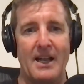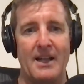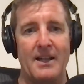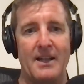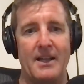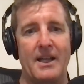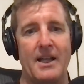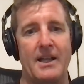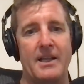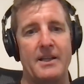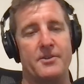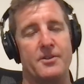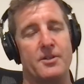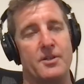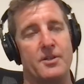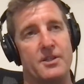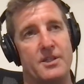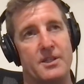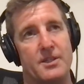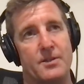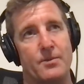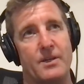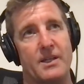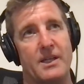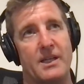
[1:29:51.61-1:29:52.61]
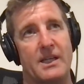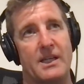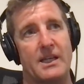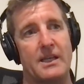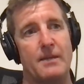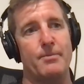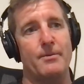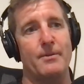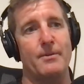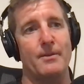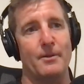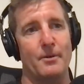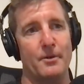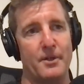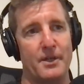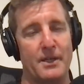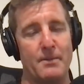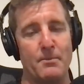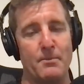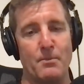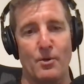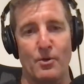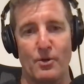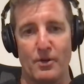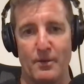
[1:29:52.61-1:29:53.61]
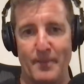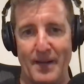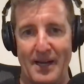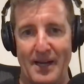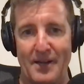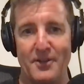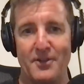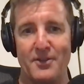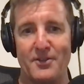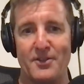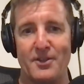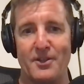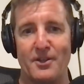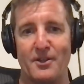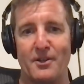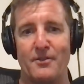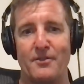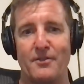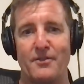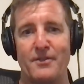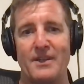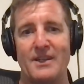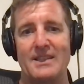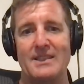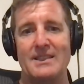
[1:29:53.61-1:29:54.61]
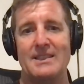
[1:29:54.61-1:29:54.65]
And you just want to keep learning more about yourself.